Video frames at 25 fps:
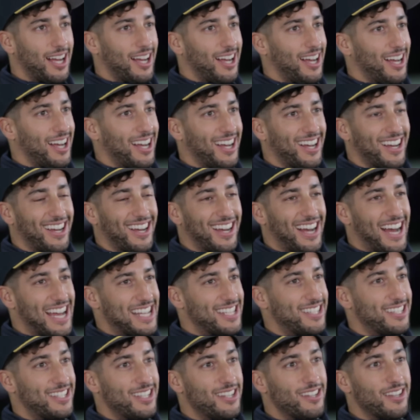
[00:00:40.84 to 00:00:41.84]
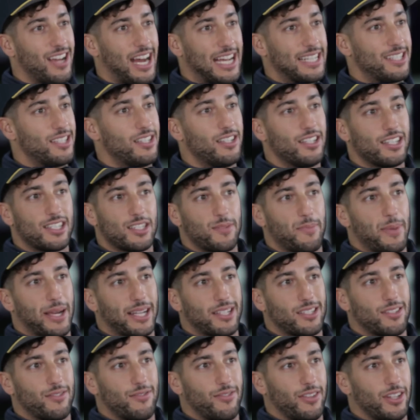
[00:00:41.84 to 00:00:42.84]
I didn't
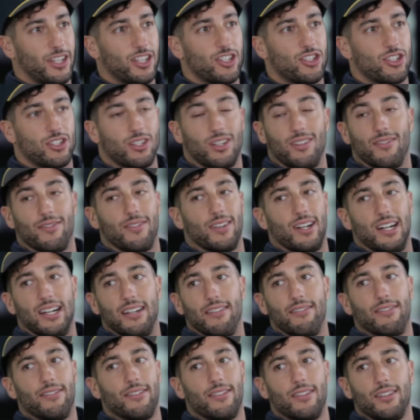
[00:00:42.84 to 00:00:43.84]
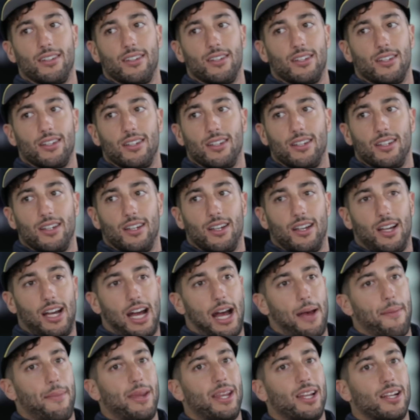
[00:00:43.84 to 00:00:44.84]
expect to finish top 5.
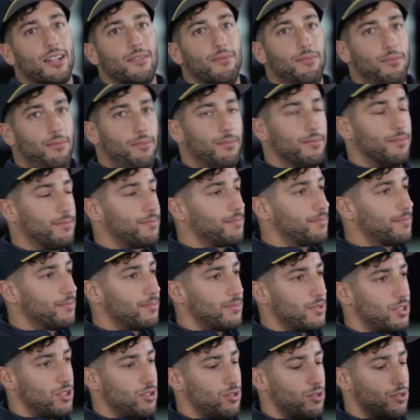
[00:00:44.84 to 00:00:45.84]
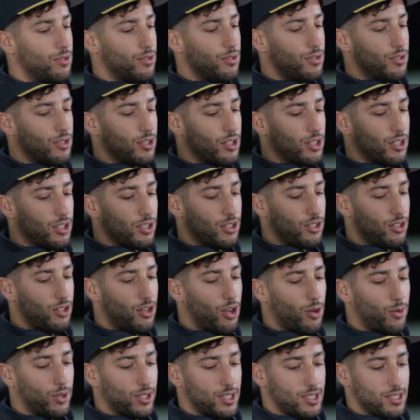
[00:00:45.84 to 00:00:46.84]
I mean, you
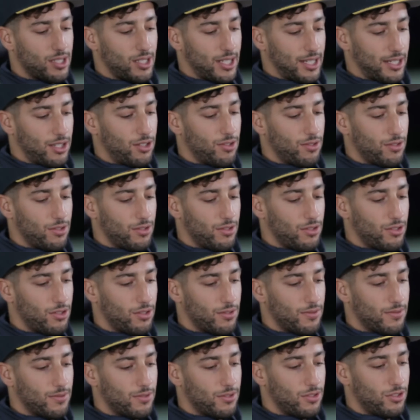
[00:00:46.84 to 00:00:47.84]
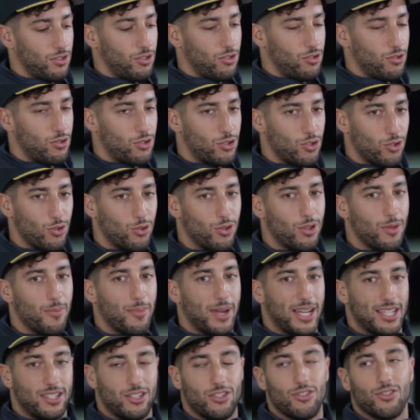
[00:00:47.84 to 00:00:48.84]
know what it's like. You do the
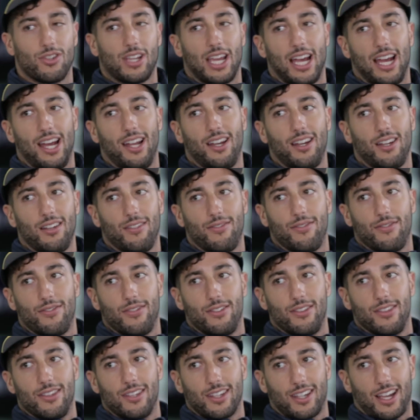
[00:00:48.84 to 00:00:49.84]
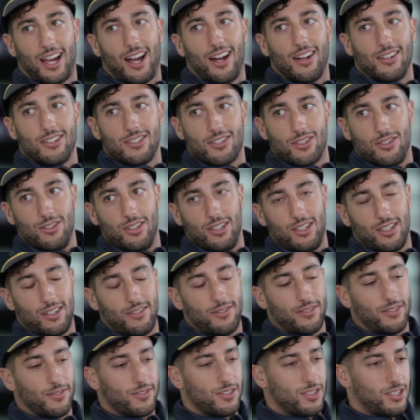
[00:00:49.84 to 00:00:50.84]
best you can, and if the car is good
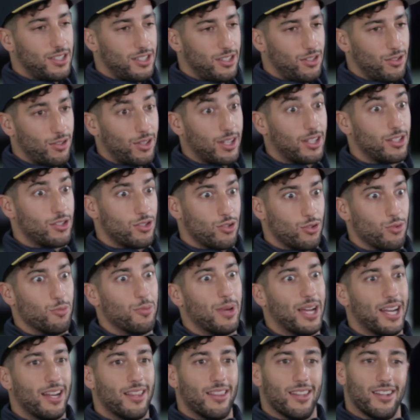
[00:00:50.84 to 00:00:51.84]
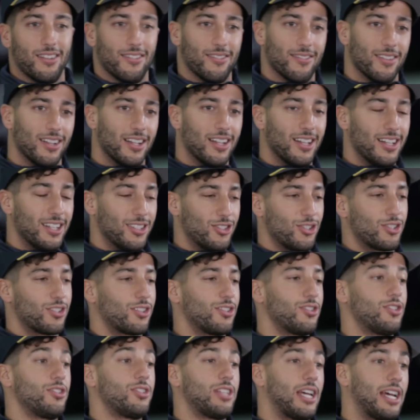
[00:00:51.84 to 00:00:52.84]
enough, obviously you can do better than... Just
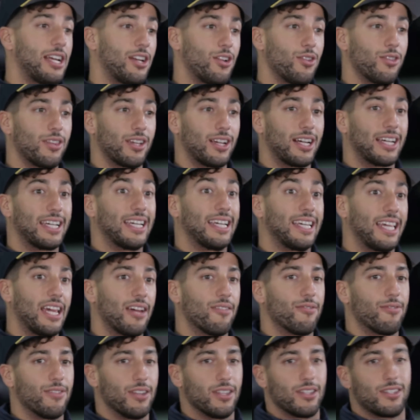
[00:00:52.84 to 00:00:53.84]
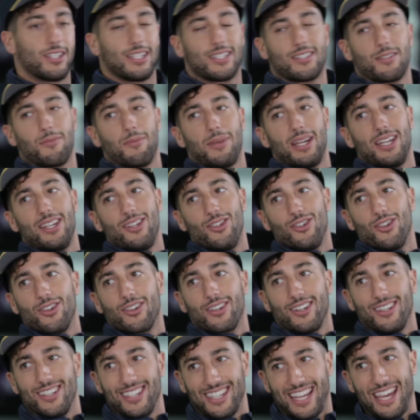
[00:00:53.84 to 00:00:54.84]
because you say, I don't think I can get 5th, doesn't mean you're not
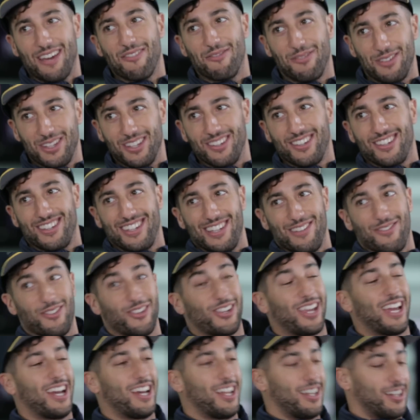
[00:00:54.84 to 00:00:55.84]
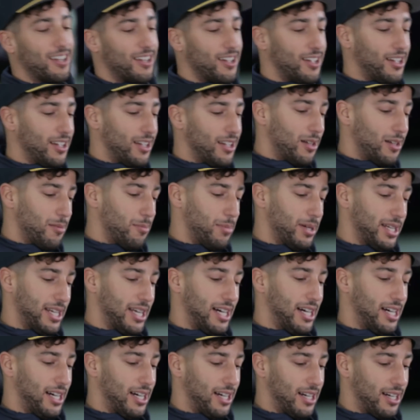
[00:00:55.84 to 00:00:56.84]
going to get 5th if you can.
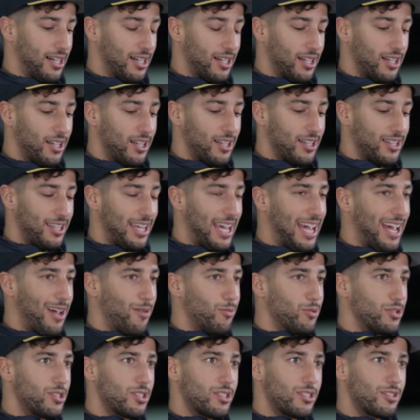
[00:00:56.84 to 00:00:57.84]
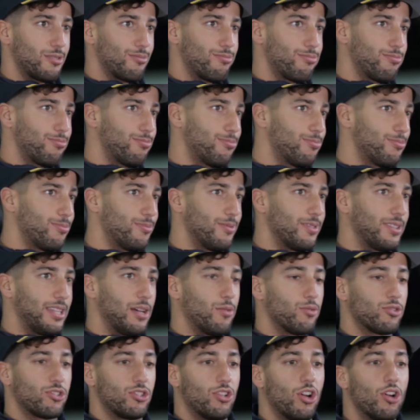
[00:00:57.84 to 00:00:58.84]
But there was
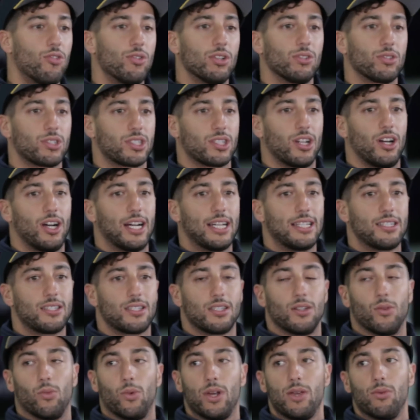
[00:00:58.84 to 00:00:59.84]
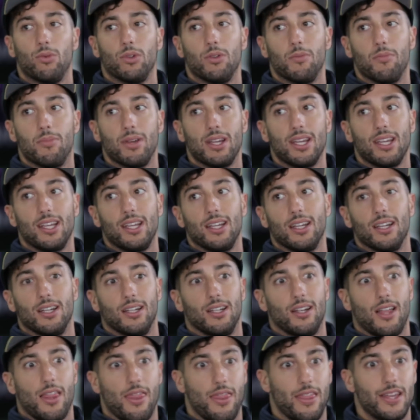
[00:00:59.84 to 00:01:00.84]
no real signs that we would be
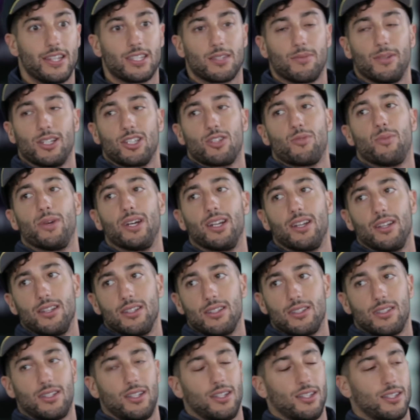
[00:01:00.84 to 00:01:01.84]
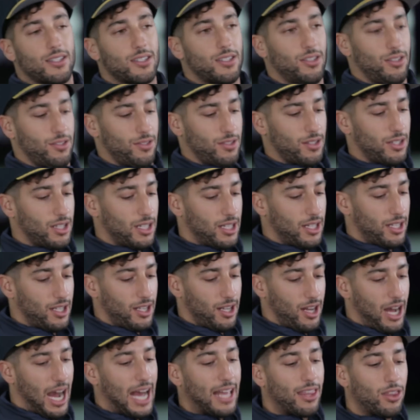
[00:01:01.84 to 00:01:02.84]
this much better this year. So
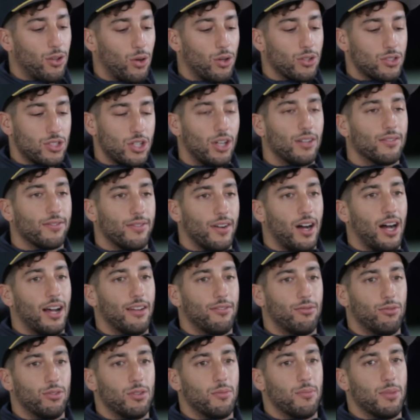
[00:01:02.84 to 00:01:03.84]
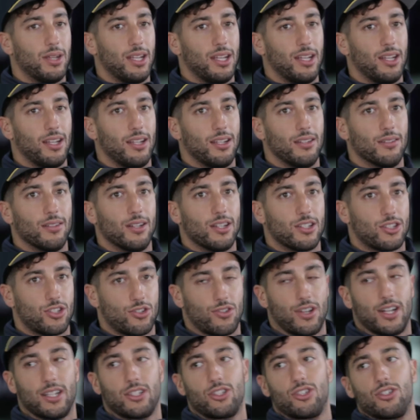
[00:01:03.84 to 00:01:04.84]
I thought top 5 would be a
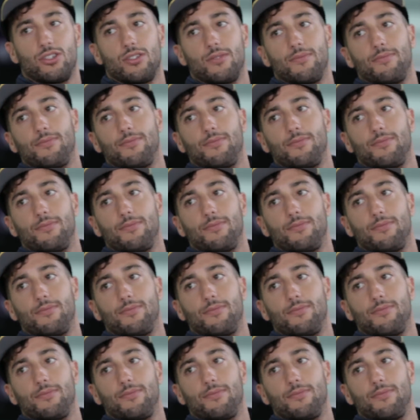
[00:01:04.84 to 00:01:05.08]
stretch.